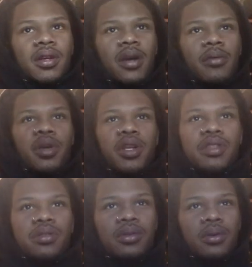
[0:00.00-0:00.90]
I bet
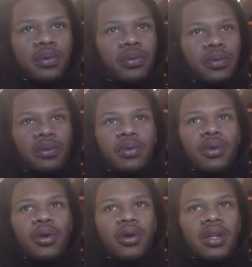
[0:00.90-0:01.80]
this.
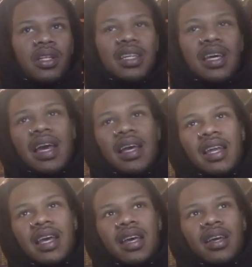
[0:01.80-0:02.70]
This nigga ain't
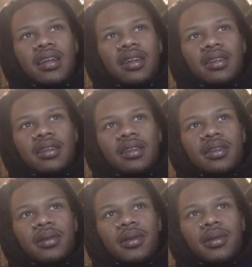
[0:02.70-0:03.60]
dead. I,
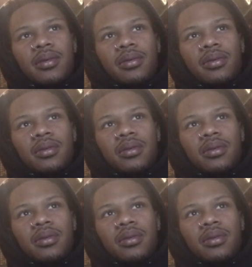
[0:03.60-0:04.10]
I totally